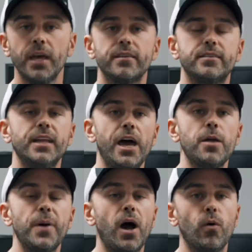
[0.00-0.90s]
is not
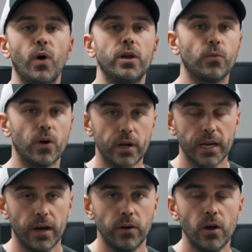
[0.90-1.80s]
about one
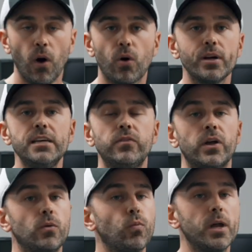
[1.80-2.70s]
workout or
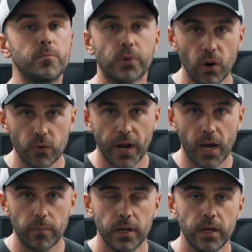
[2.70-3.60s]
even one
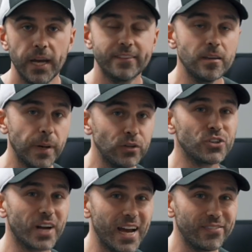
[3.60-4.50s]
program. It's about
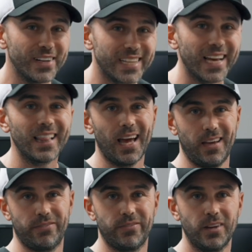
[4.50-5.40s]
your everyday
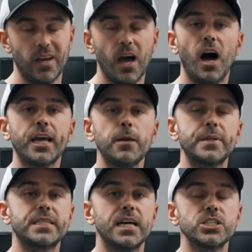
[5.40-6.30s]
life. Hockey
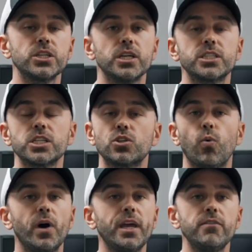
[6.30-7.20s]
potential is a
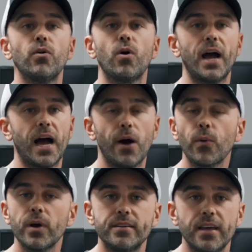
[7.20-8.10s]

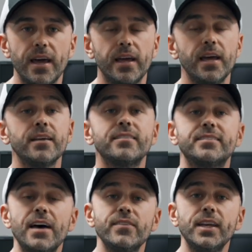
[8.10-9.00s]
24-hour a day,
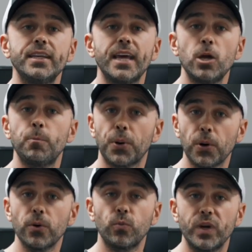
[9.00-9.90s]
7 day
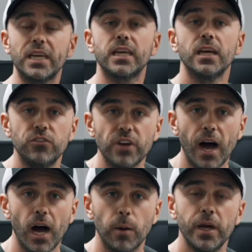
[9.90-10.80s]
per week
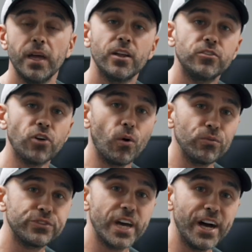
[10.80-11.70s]
job.
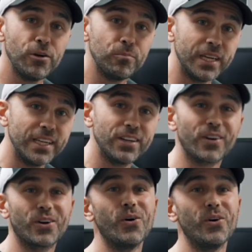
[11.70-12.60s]
Don't tell me your
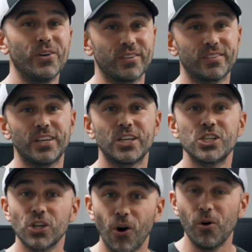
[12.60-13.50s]
goals.
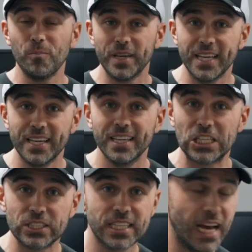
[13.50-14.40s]
Show me
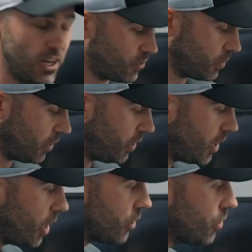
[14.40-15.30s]
your schedule.
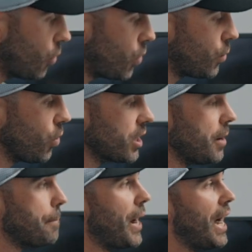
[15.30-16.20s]
So when we're
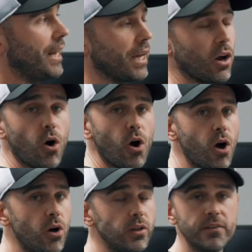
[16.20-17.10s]
combining
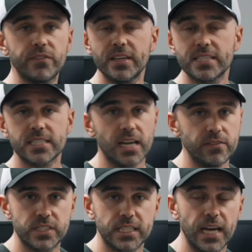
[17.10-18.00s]
all of this
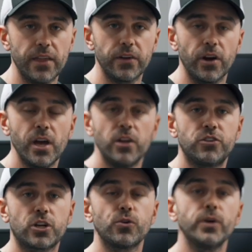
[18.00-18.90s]
stuff together
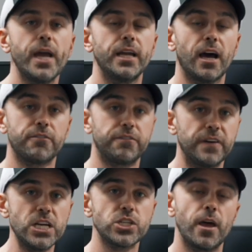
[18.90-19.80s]
to create a
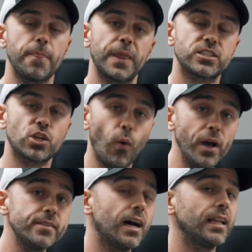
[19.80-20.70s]
vision that's
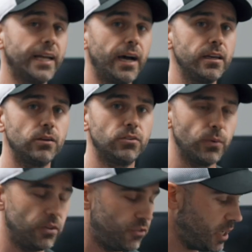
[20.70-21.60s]
going to allow you
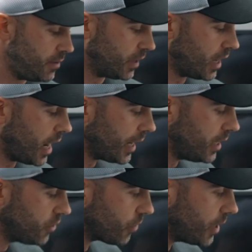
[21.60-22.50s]
to achieve your
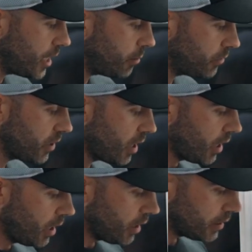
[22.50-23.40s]
hockey dreams,
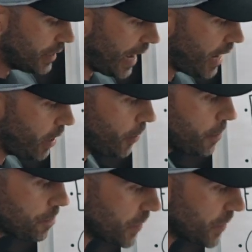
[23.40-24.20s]
now